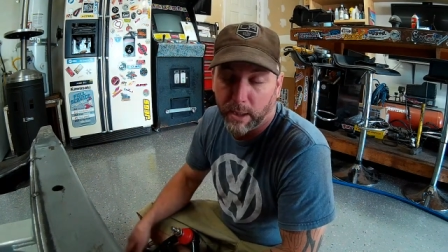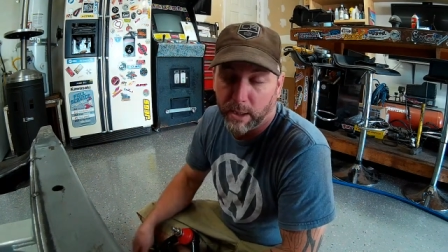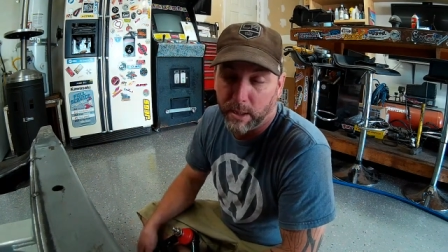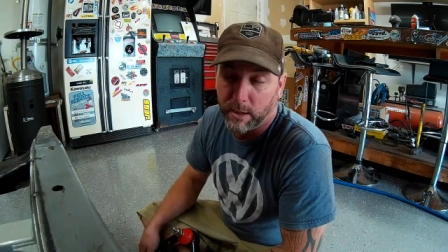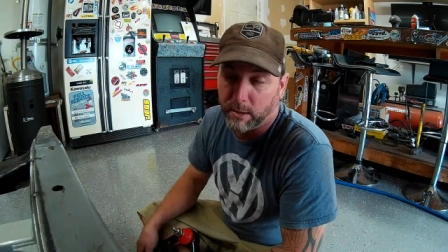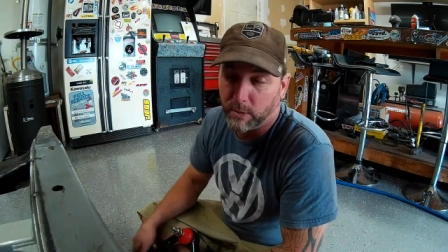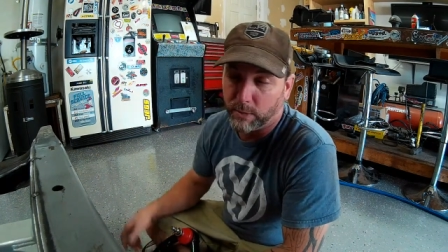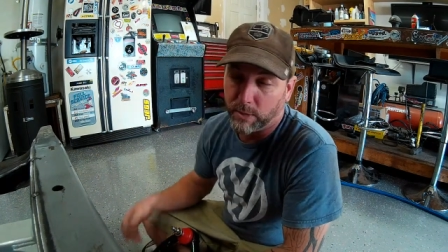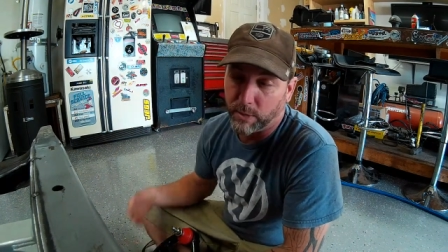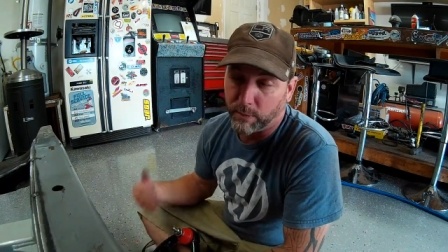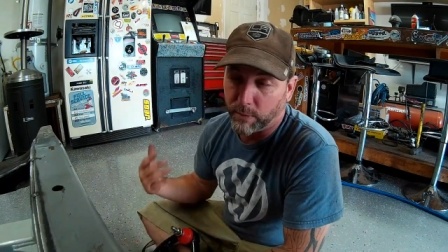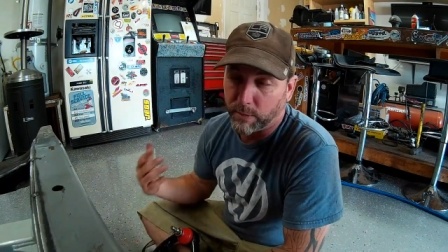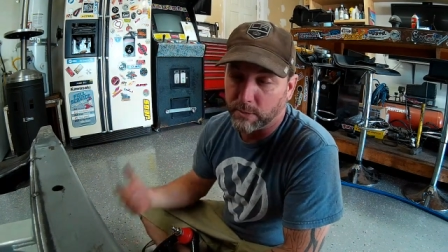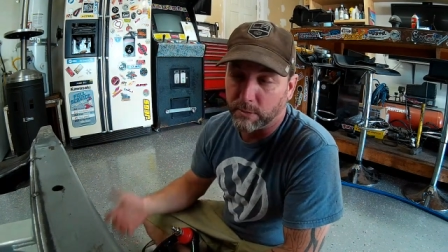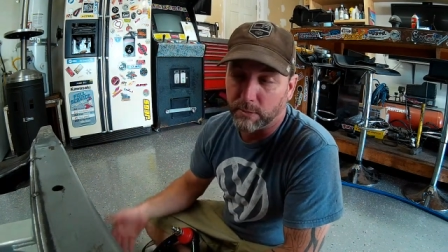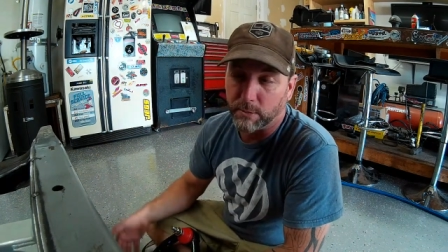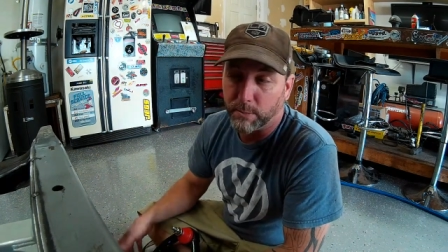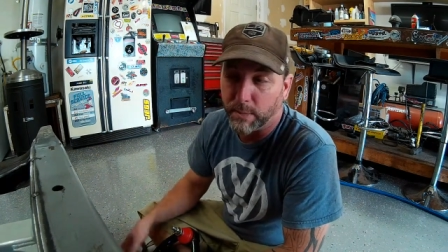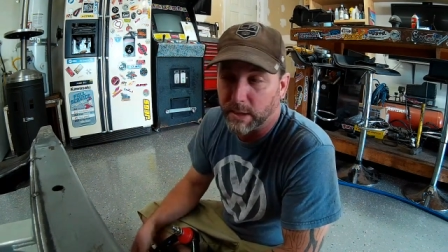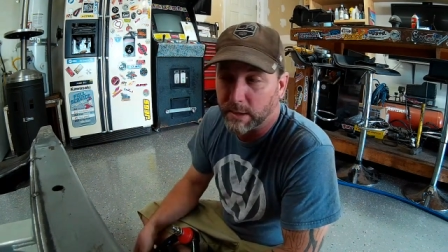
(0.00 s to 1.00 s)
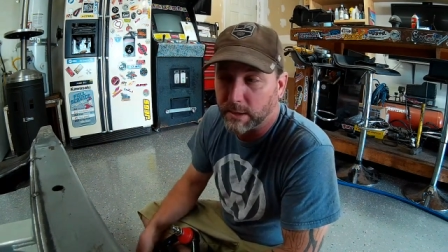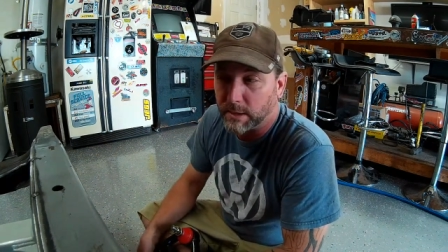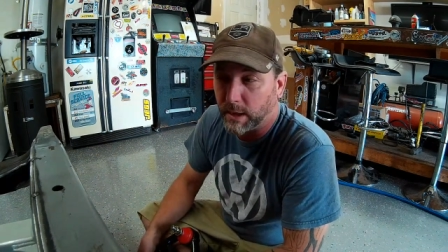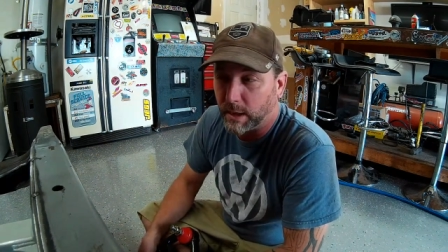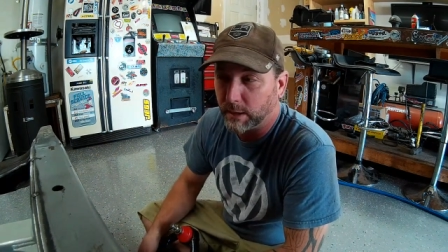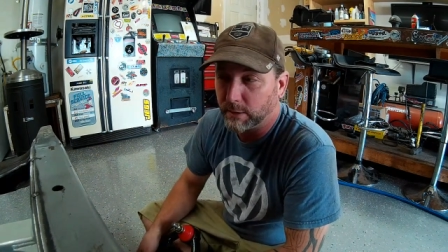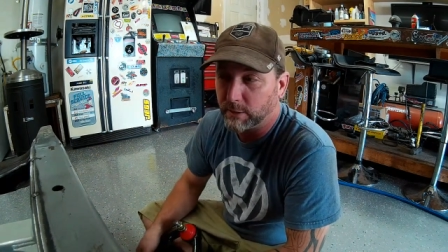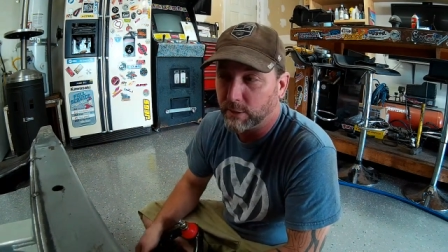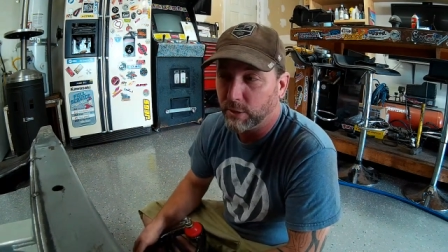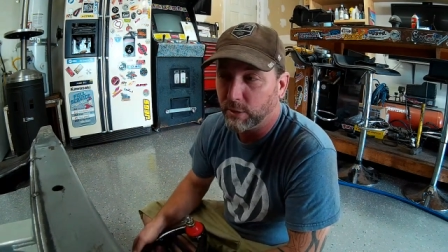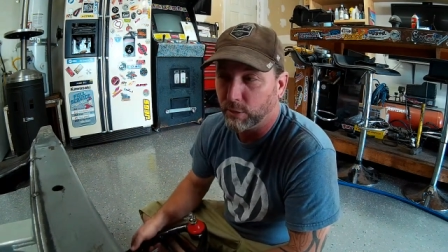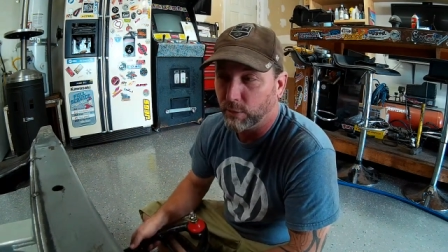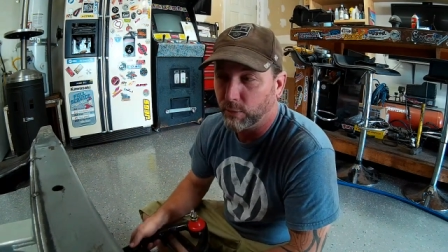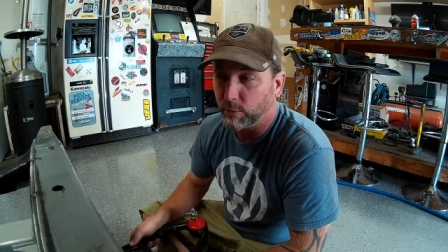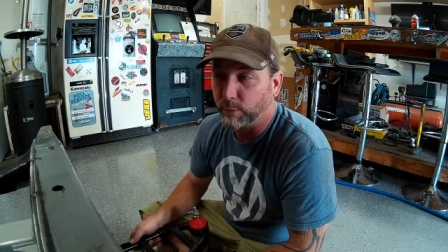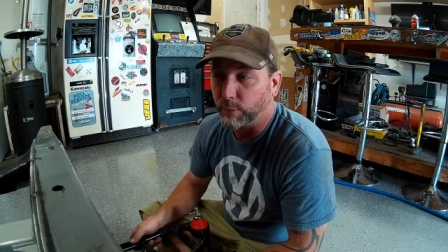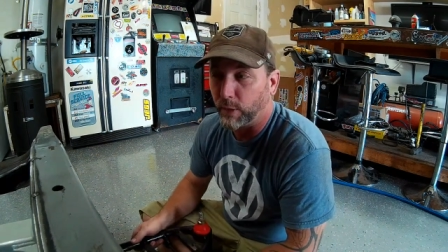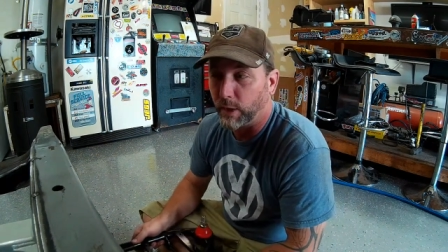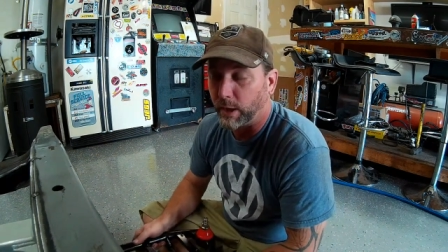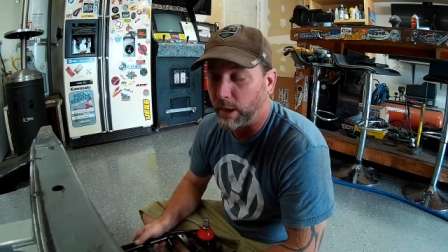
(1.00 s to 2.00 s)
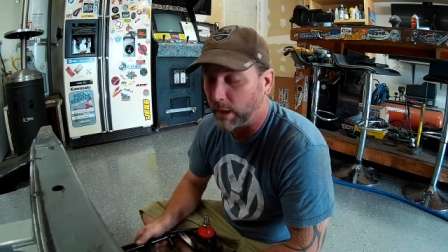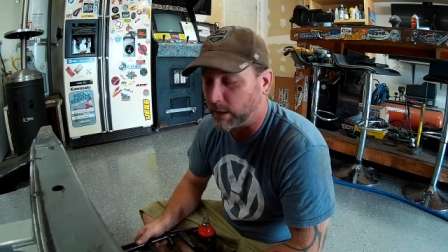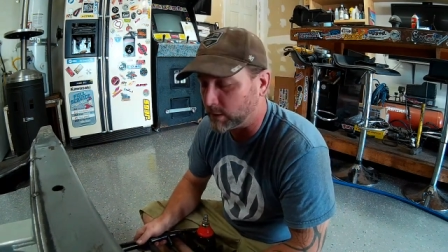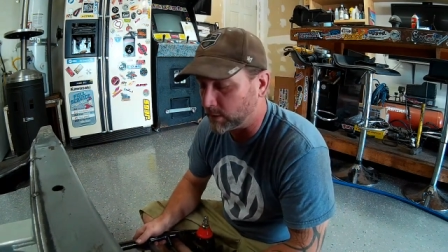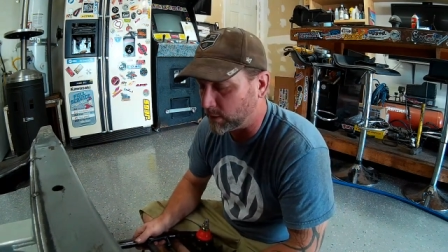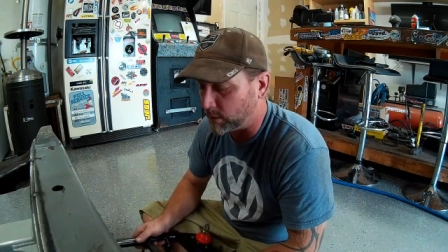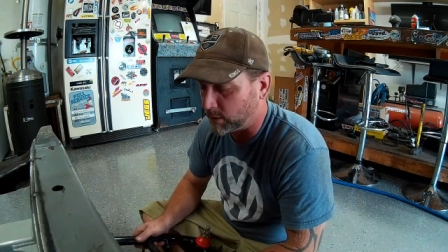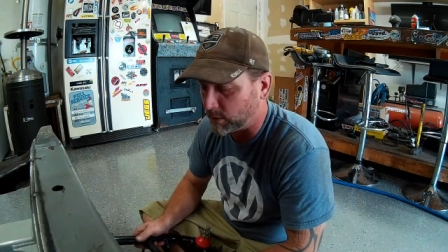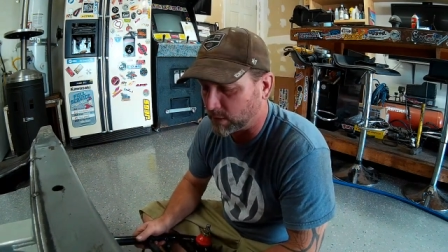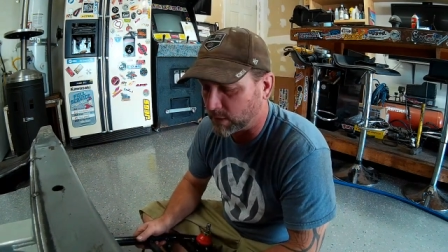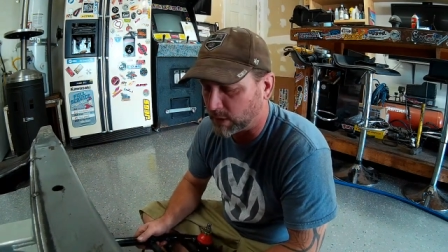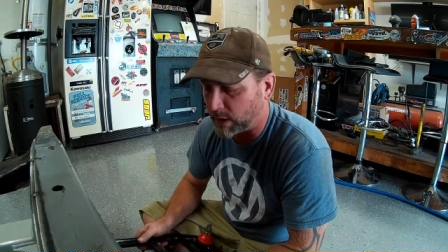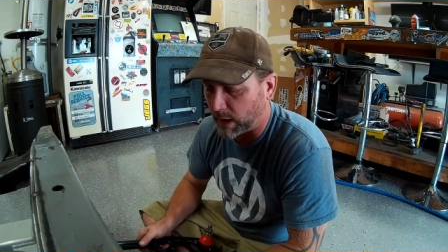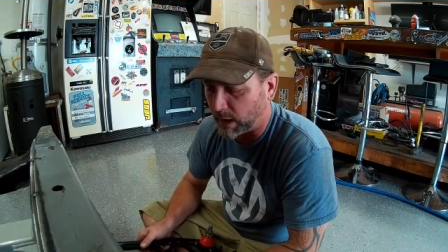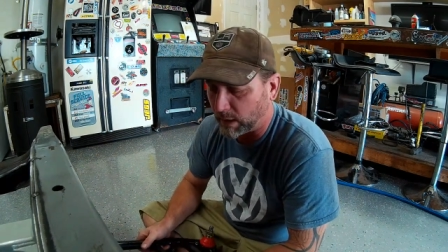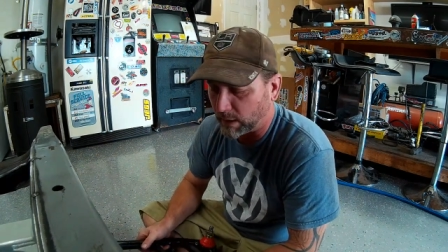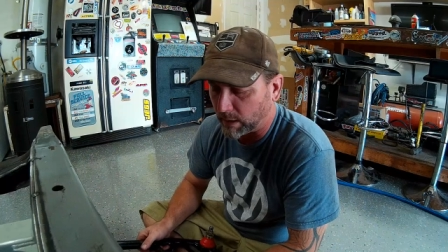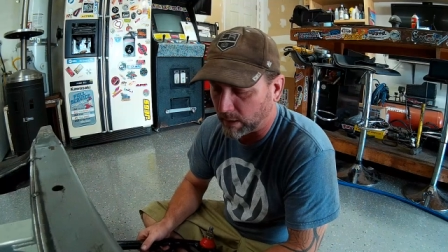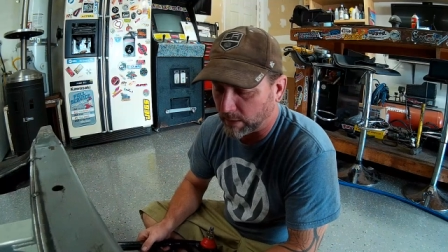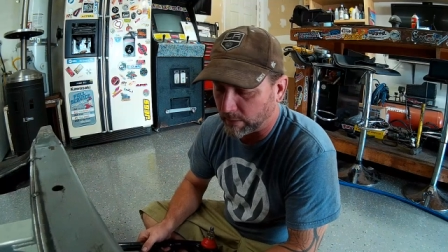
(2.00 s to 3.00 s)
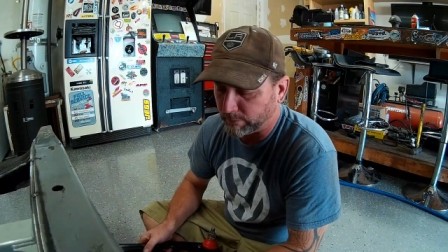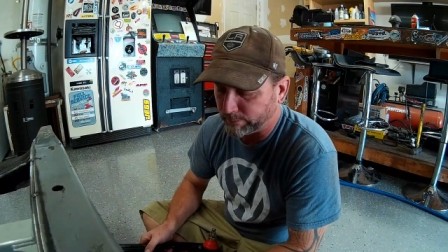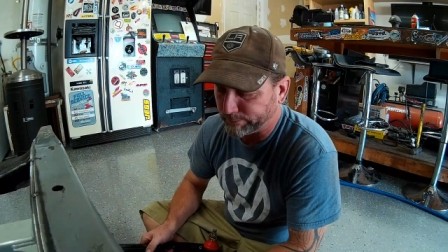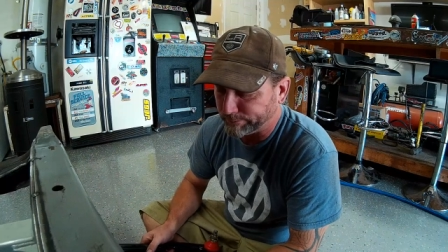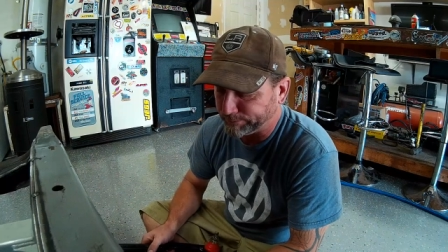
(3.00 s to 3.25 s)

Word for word: I know the original Mustang II front ends used a